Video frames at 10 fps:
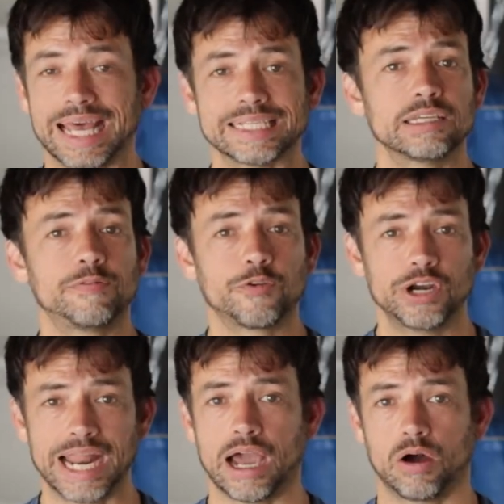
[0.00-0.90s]
That's it for
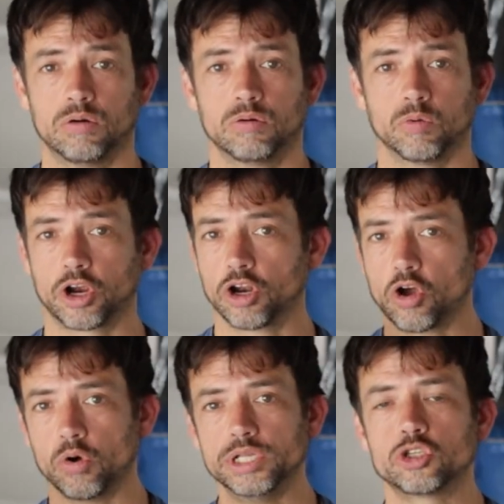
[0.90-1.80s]
now. We're going to
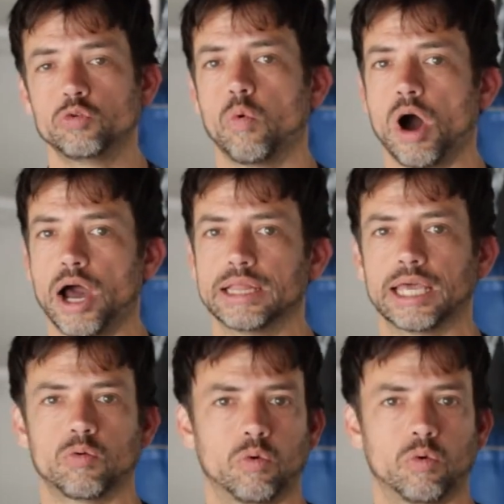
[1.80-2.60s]
go into why, like,